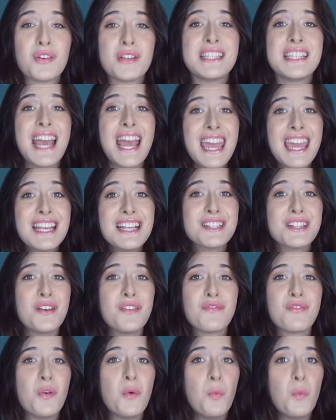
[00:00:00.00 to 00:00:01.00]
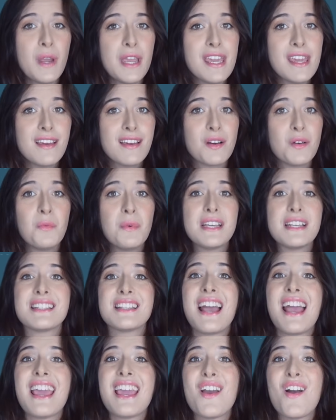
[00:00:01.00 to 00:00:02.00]
days of the week, we
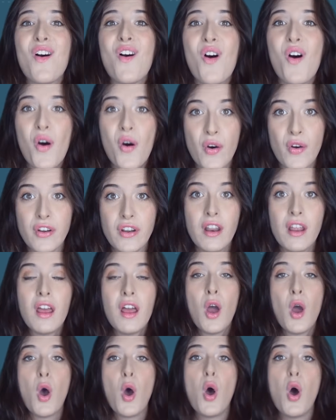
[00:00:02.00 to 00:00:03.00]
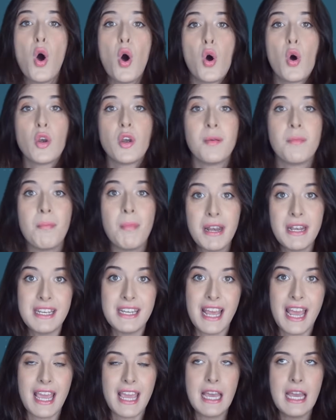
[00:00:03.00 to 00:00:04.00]
say on
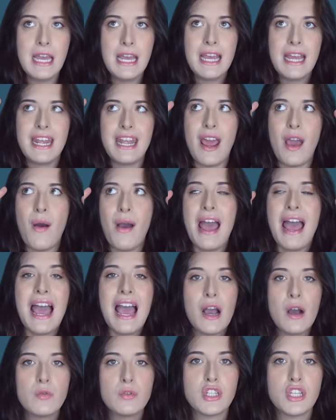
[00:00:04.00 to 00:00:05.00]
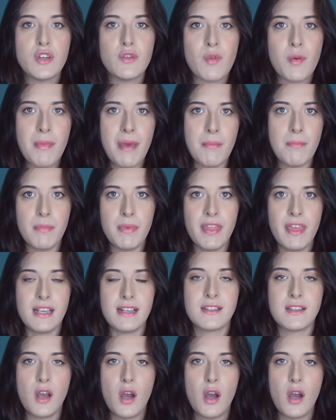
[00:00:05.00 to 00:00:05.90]
Monday. Now how do you remember this?